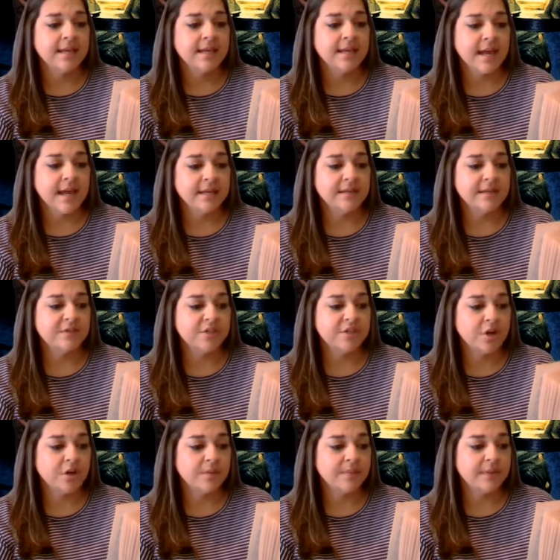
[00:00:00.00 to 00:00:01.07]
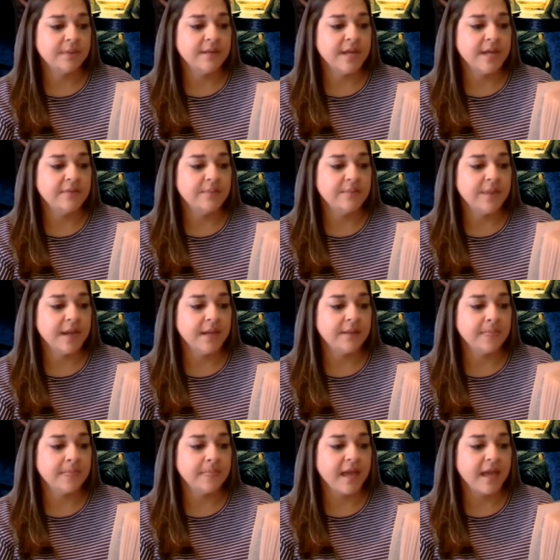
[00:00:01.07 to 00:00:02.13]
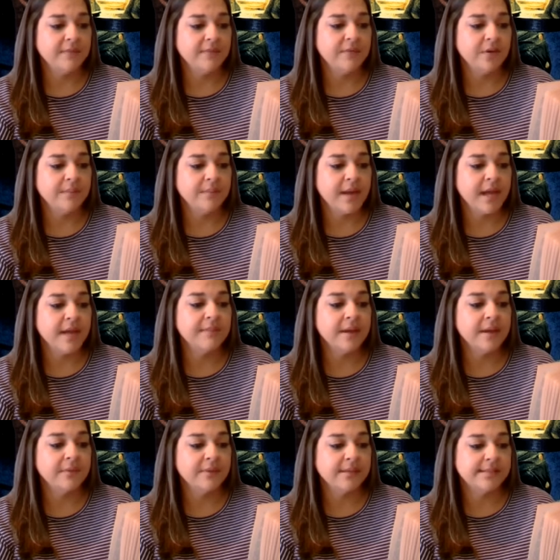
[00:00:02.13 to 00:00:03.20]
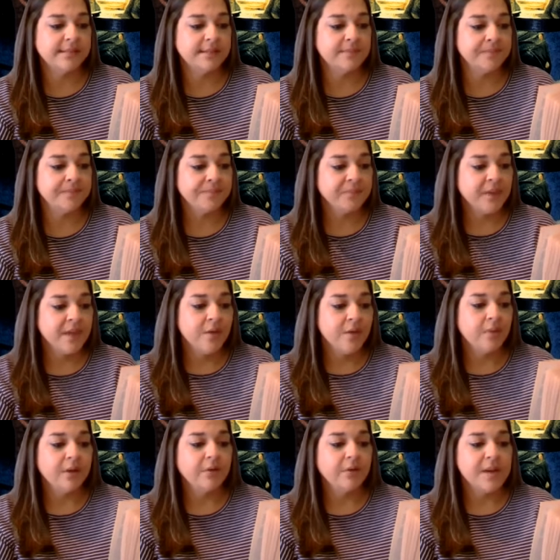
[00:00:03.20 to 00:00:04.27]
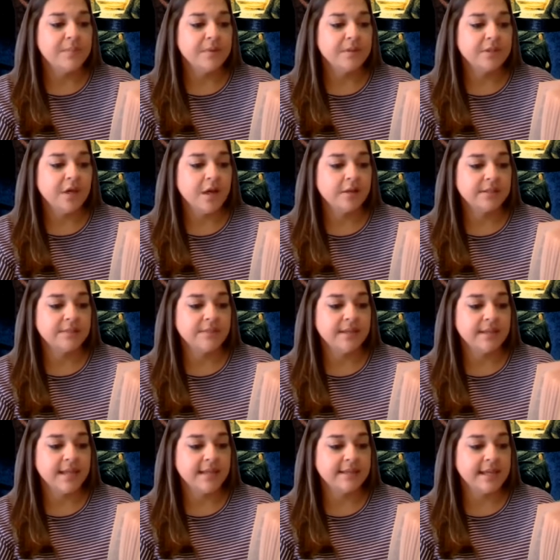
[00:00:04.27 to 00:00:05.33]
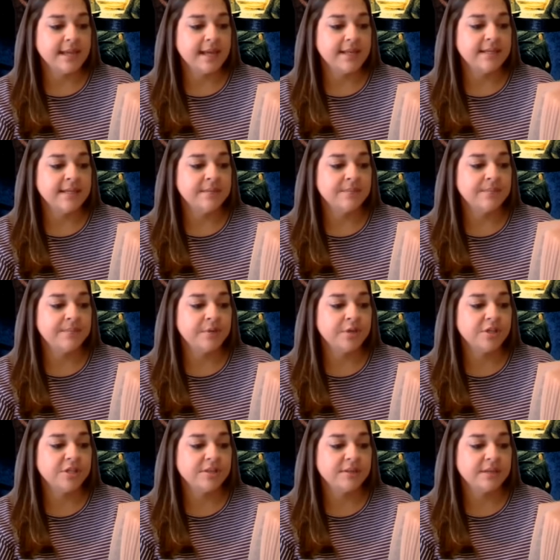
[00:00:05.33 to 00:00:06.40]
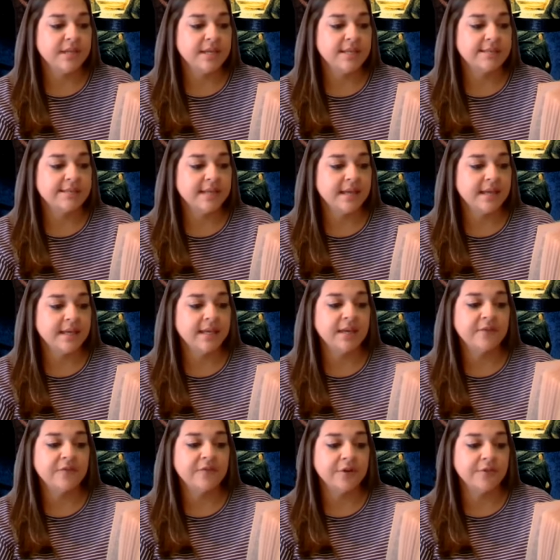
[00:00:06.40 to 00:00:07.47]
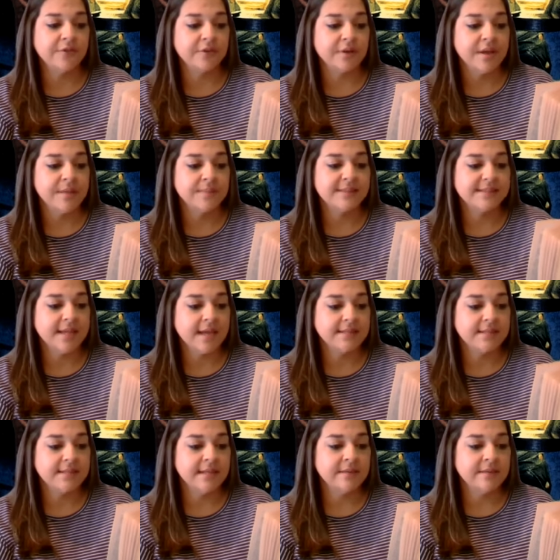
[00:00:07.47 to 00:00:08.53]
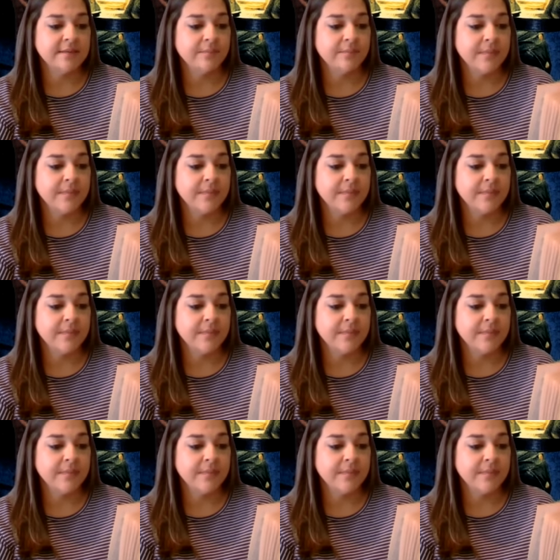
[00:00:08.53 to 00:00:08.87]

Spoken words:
kind of sharp, "Never mind. I have my reason." When Grandpa talked to me like that, I didn't push things any further. Besides, I didn't